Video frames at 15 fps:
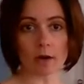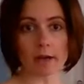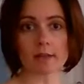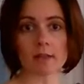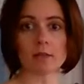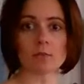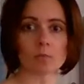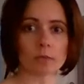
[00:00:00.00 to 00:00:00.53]
And
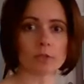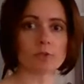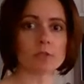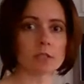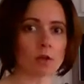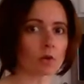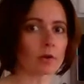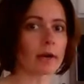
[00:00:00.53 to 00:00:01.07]
then when you
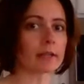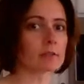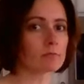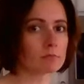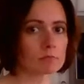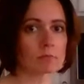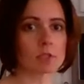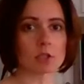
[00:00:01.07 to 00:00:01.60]
see, all right,
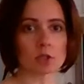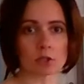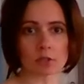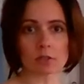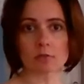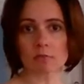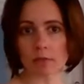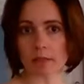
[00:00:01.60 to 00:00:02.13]

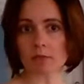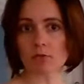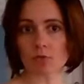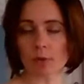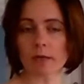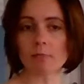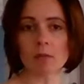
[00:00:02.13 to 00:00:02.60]
dinner's like 20